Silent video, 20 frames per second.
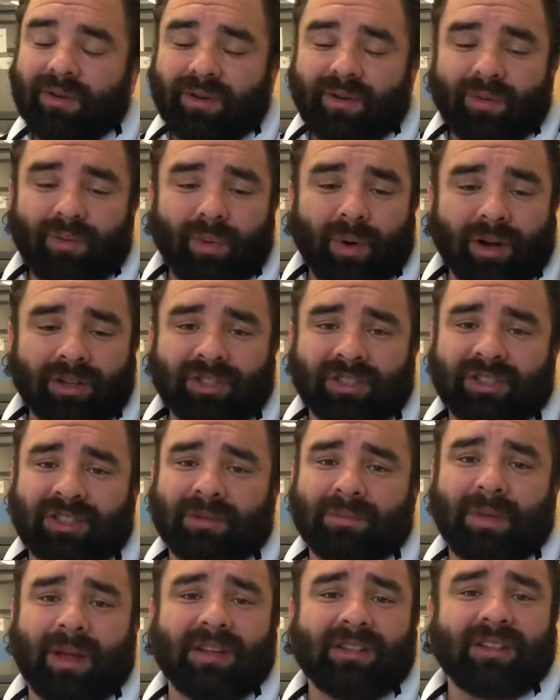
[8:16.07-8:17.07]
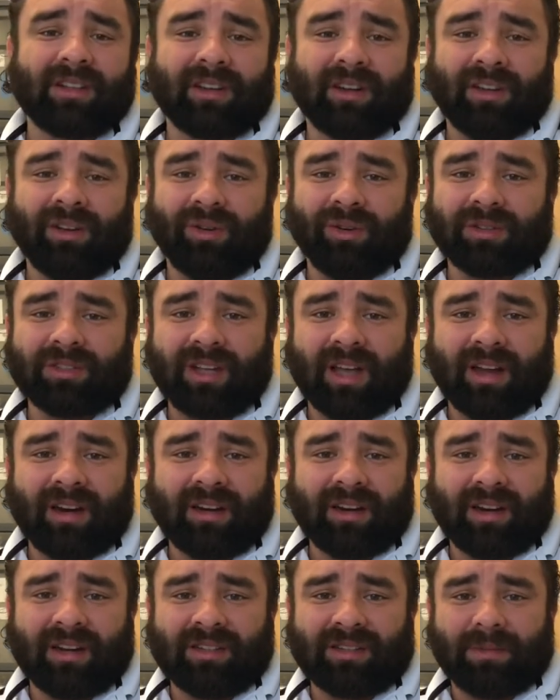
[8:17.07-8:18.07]
Washington basically looks at
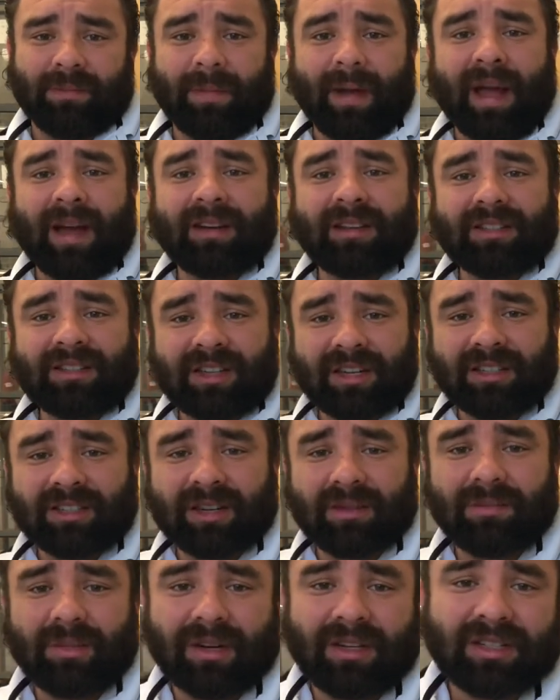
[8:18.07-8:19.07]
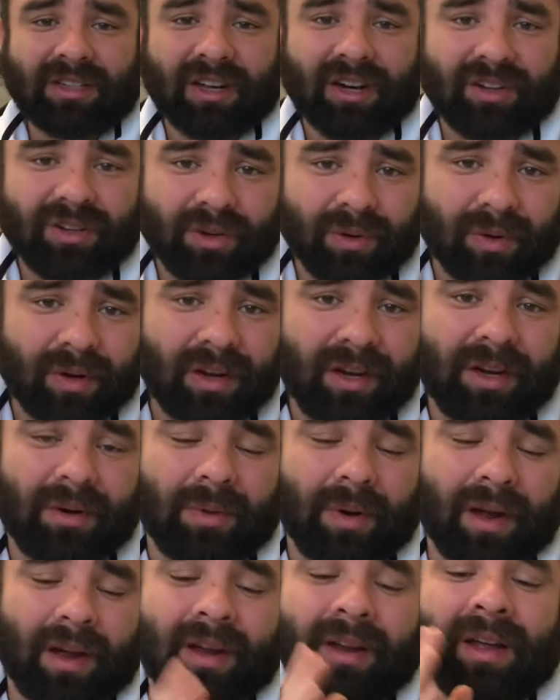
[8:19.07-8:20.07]
it as a bad decision, but he's going to do it
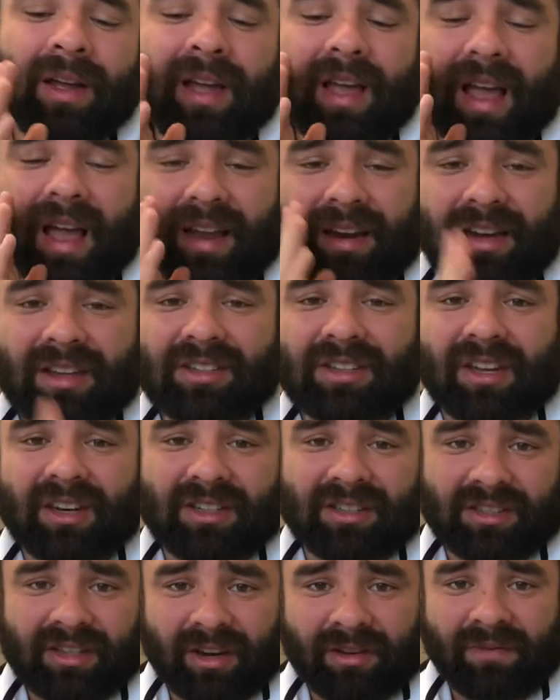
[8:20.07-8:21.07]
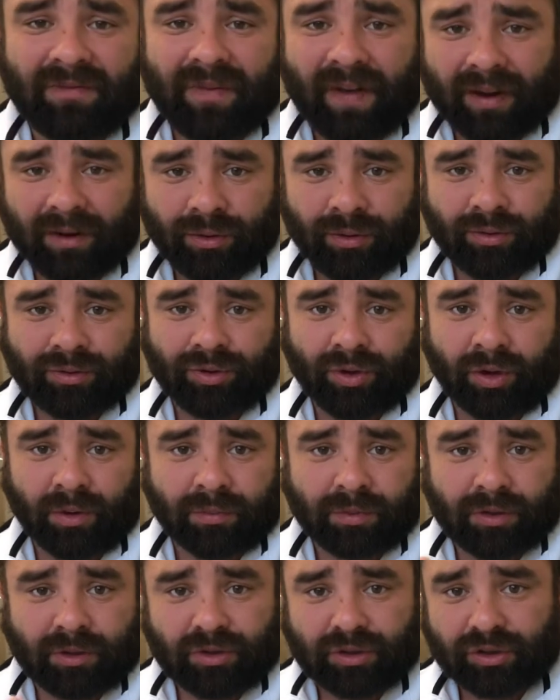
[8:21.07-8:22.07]
anyway, and he's going to send federal
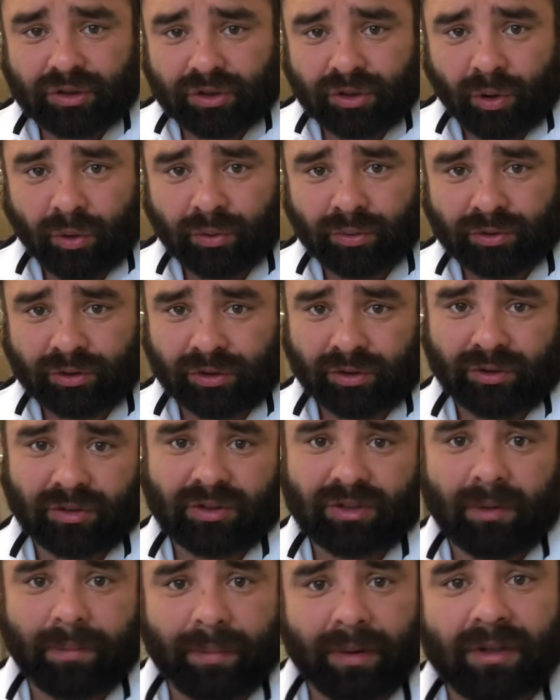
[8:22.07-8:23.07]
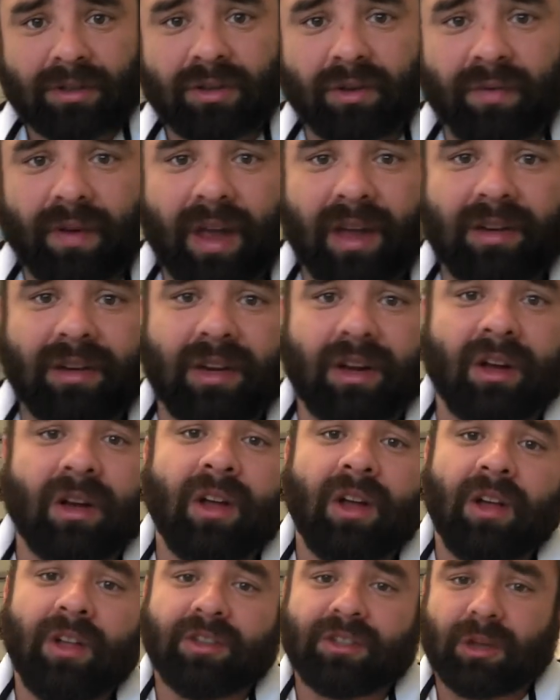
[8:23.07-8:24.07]
troops, soldiers, to Pennsylvania
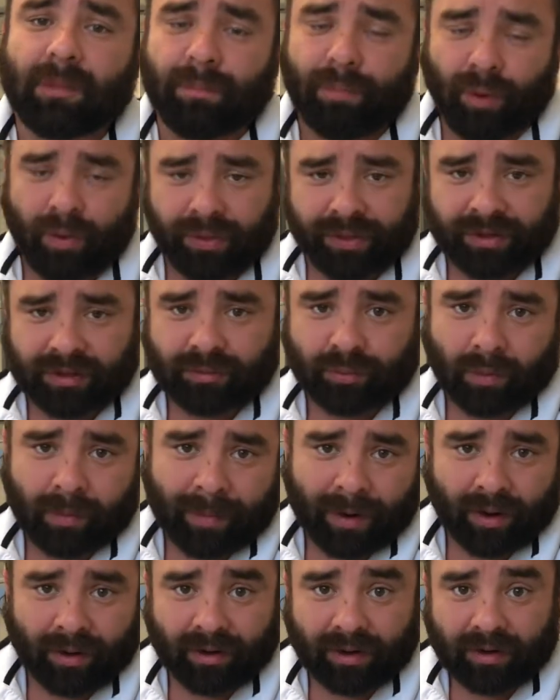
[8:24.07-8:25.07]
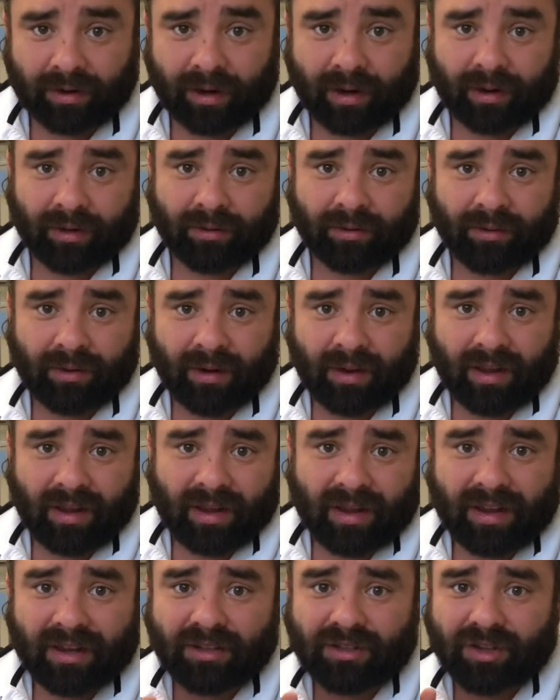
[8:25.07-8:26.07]
to put this rebellion down.
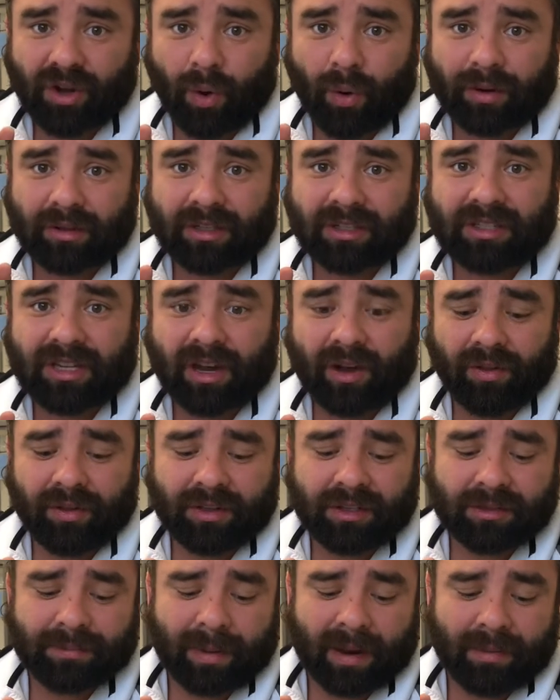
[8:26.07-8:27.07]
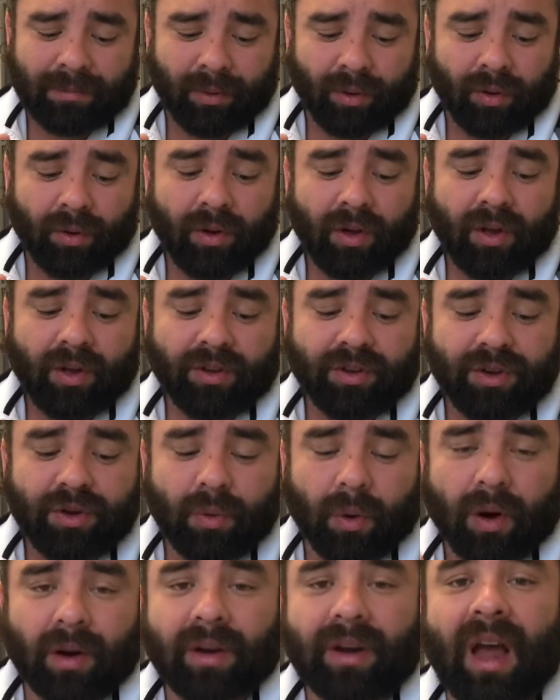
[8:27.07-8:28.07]
He's going to tell these people, you
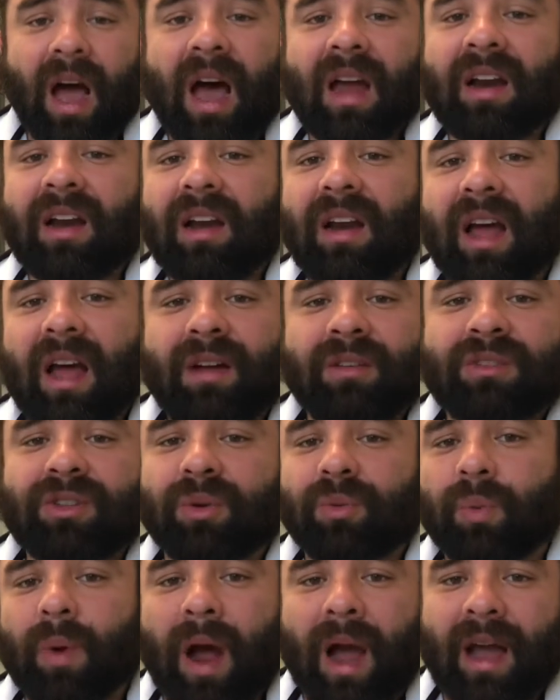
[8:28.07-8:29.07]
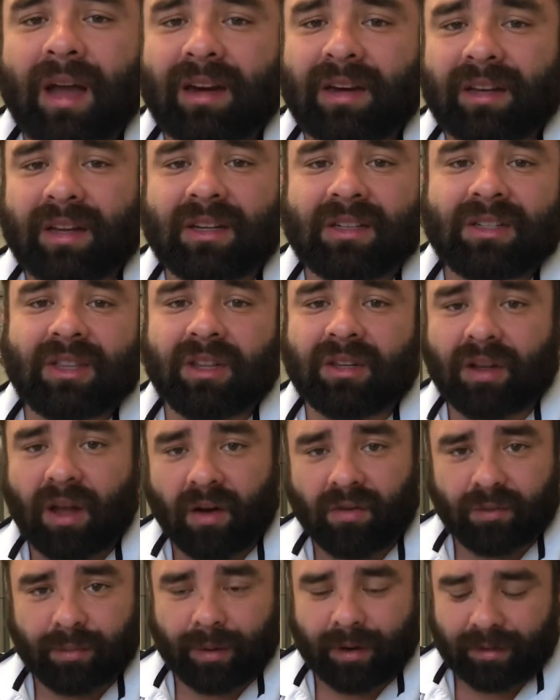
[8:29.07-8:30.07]
are not allowed to riot against the
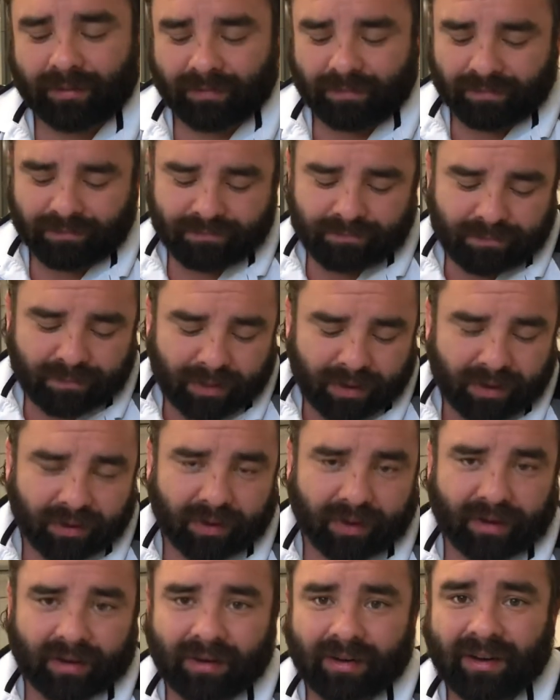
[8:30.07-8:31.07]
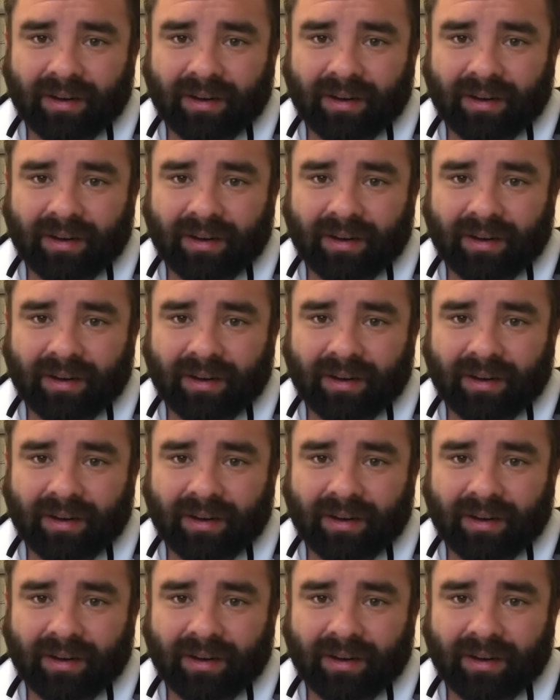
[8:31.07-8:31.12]
government, period.